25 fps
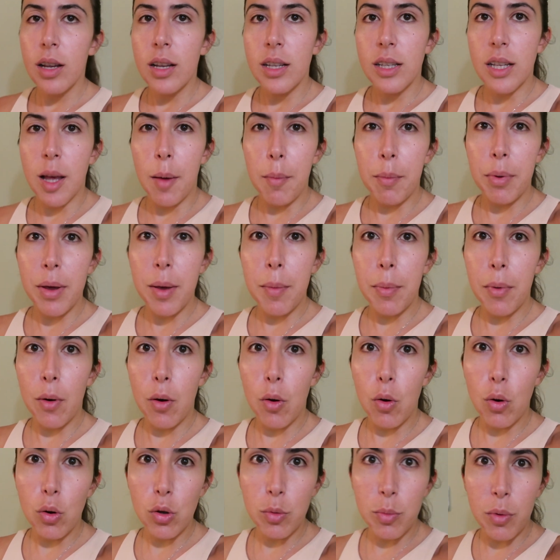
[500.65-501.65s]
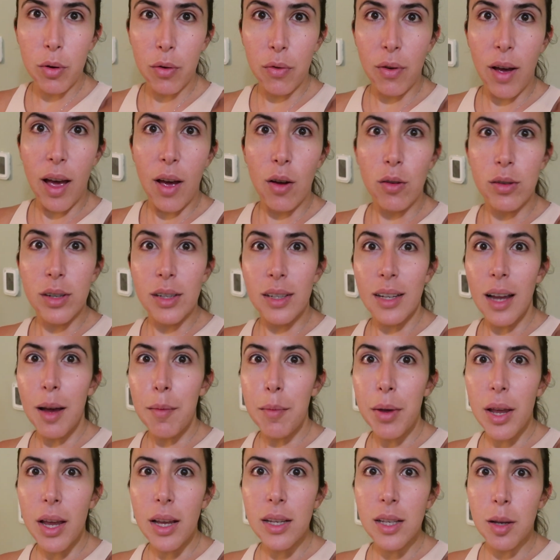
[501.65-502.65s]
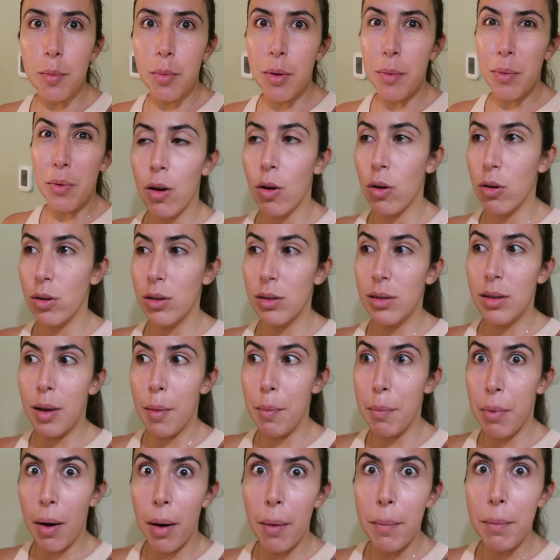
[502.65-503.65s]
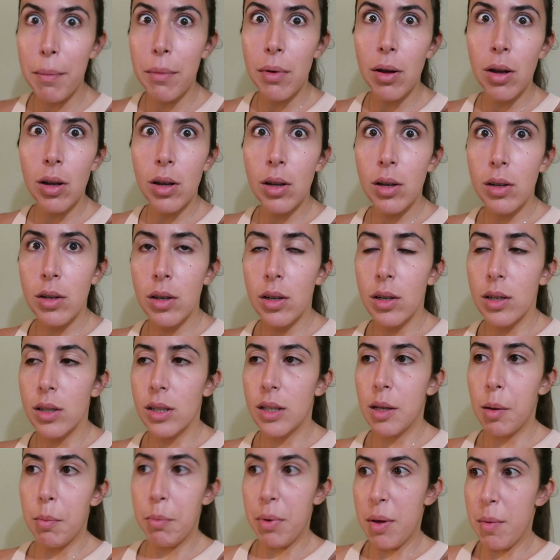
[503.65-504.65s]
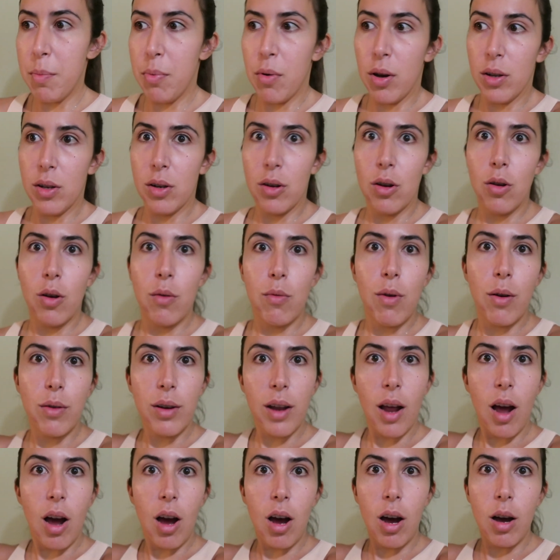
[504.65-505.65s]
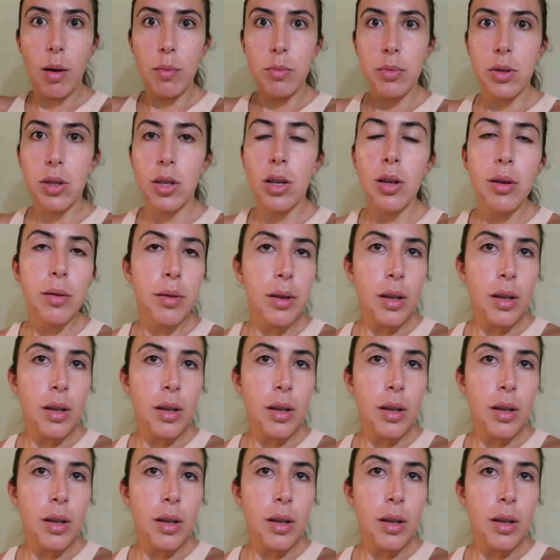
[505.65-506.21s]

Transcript: Some people hold more fat on their tummy, some people on their bum, some people, I don't know, around their arms.